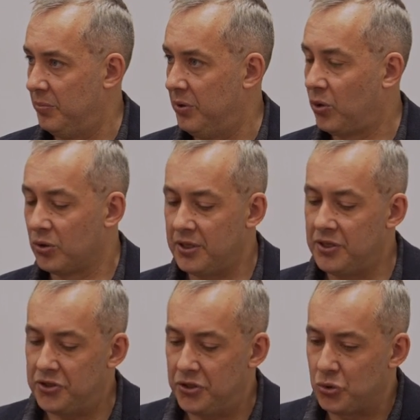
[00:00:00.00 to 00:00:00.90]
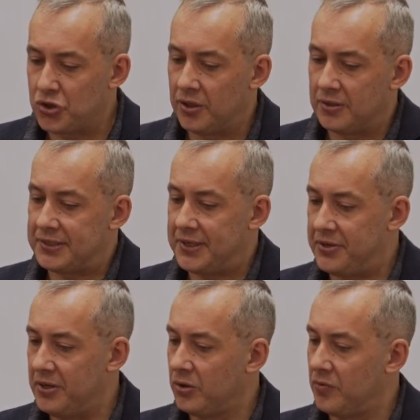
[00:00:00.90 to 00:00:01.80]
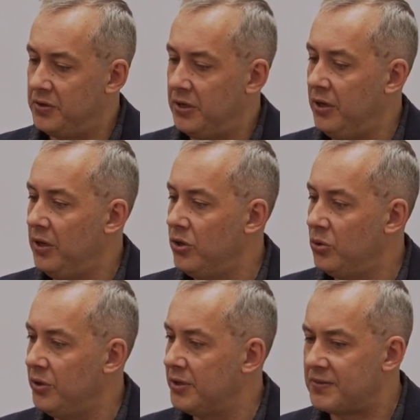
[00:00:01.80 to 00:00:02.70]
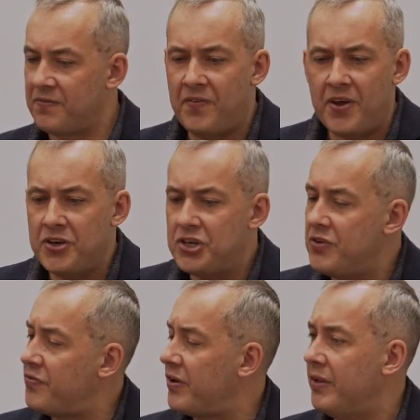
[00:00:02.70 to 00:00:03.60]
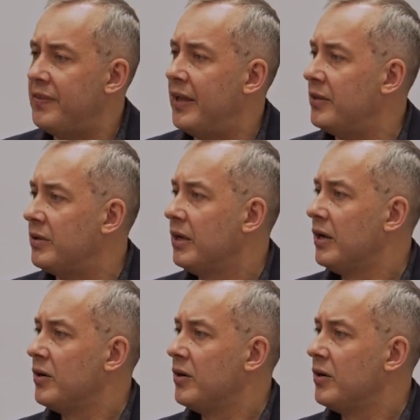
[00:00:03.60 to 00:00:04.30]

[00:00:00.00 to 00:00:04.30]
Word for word: because institutional setting of the EU is very different than